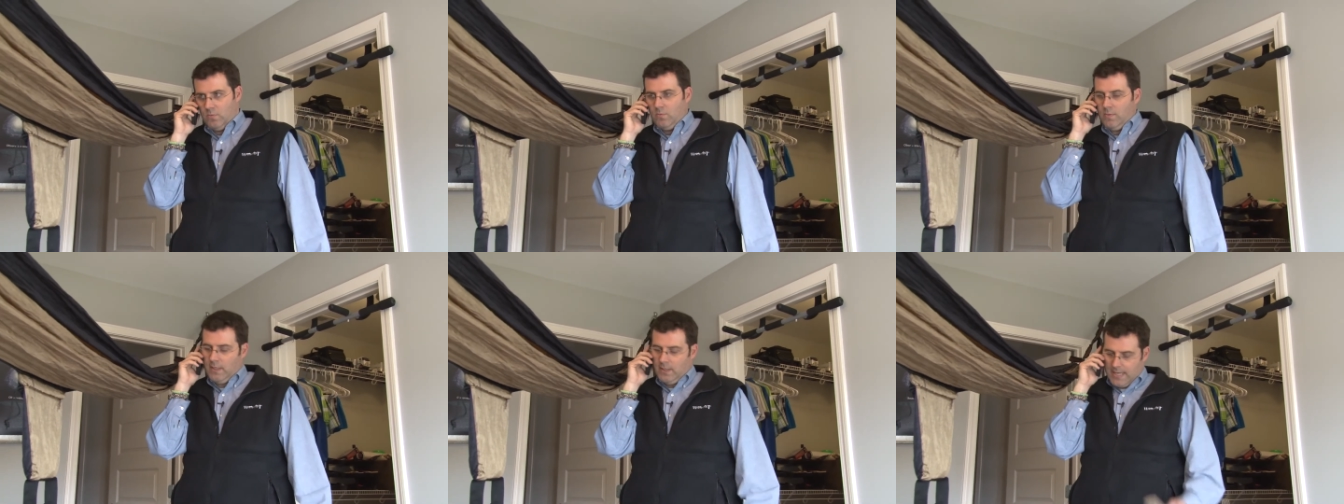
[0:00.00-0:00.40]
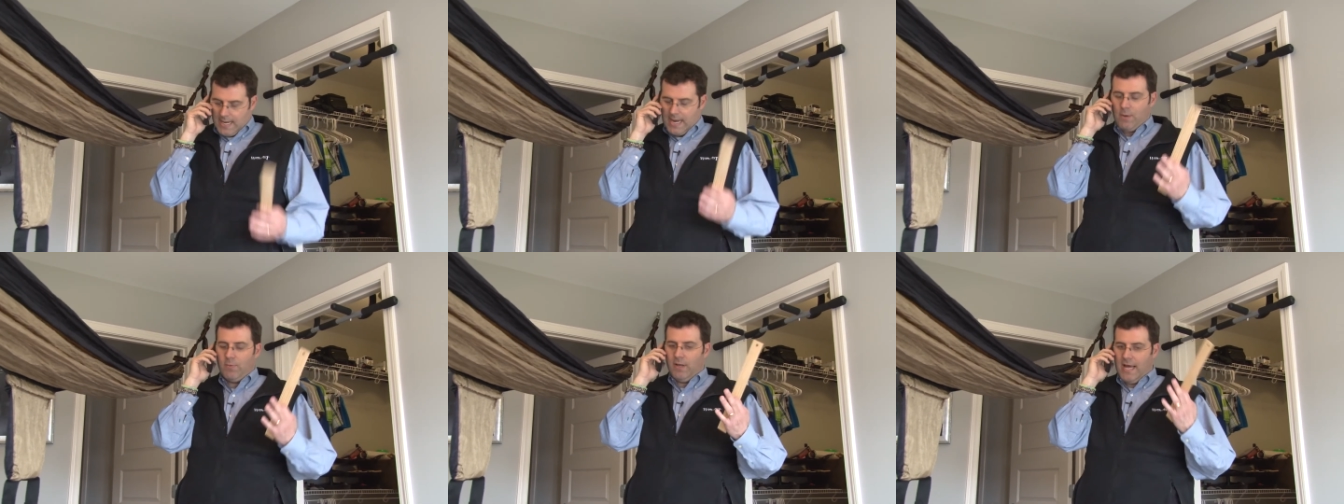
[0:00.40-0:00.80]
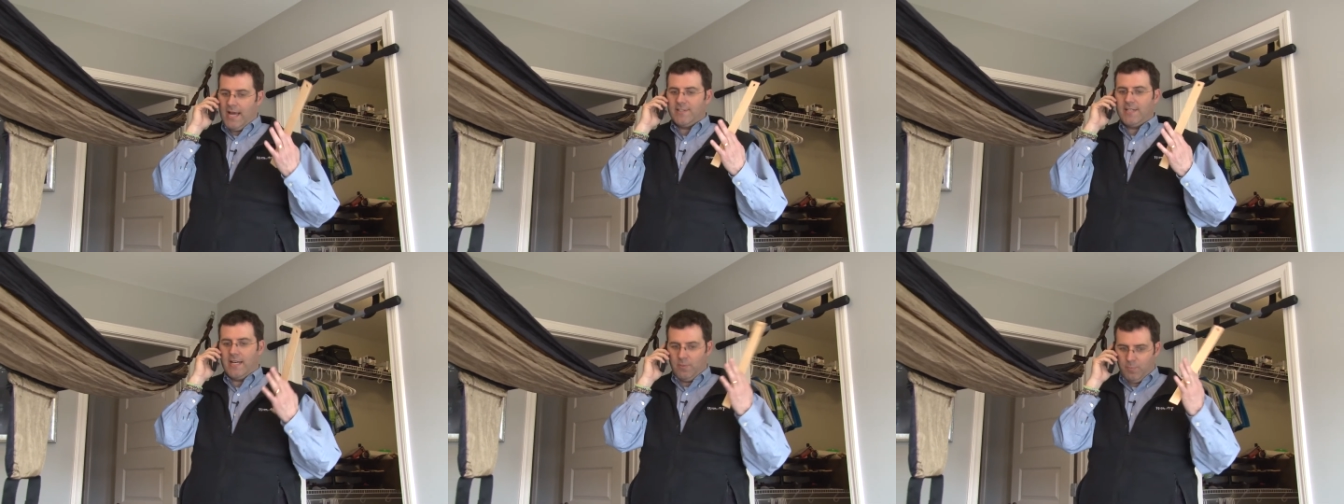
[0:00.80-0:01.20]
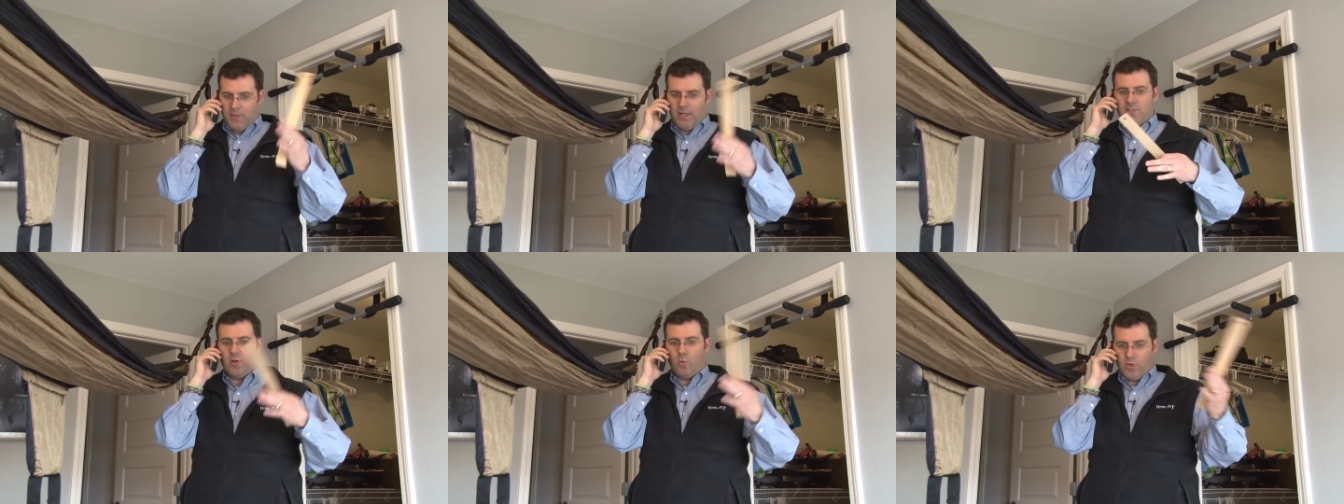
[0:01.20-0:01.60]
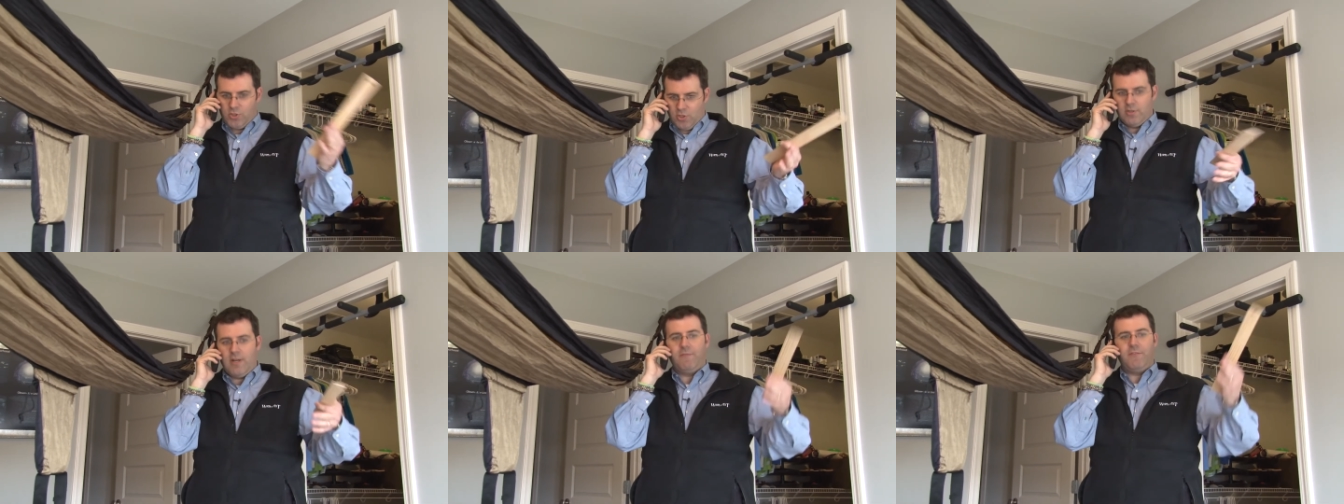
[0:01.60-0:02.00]
Well, I, realize that depends on
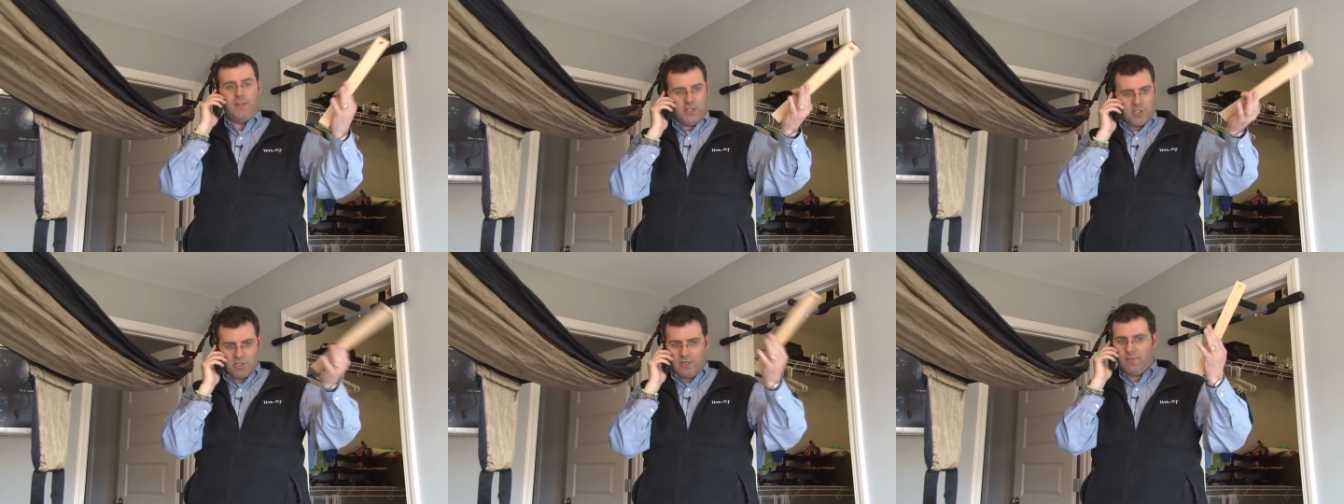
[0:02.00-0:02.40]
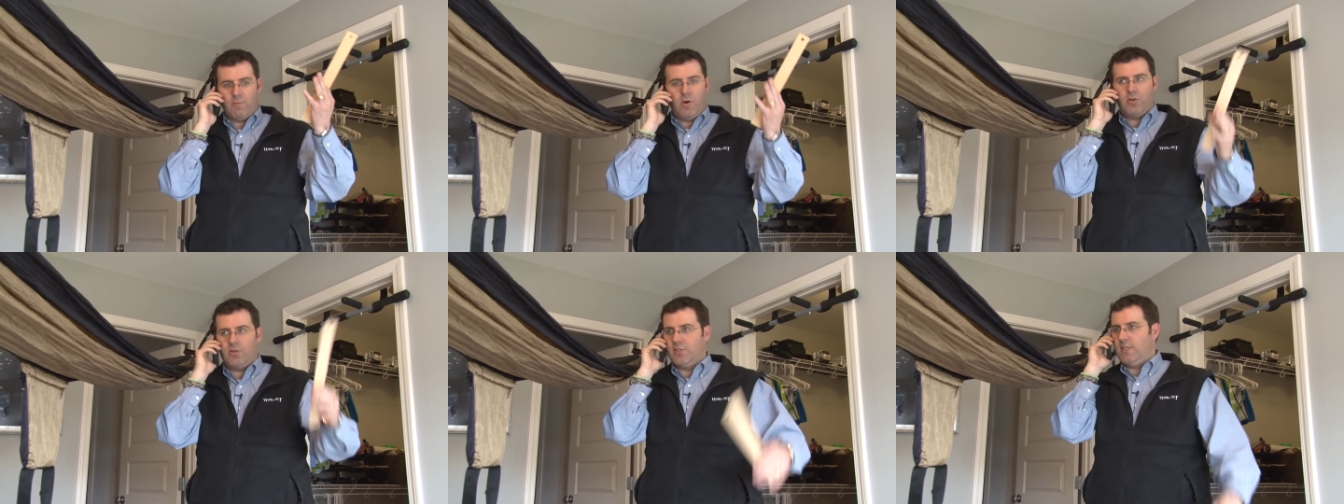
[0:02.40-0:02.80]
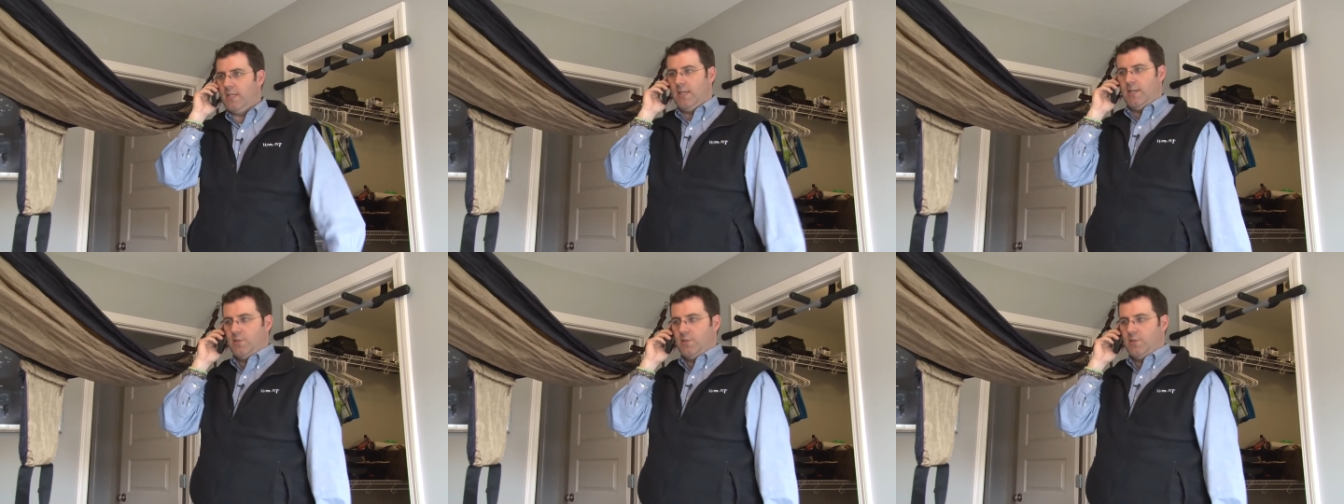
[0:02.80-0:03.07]
what your definition of emergency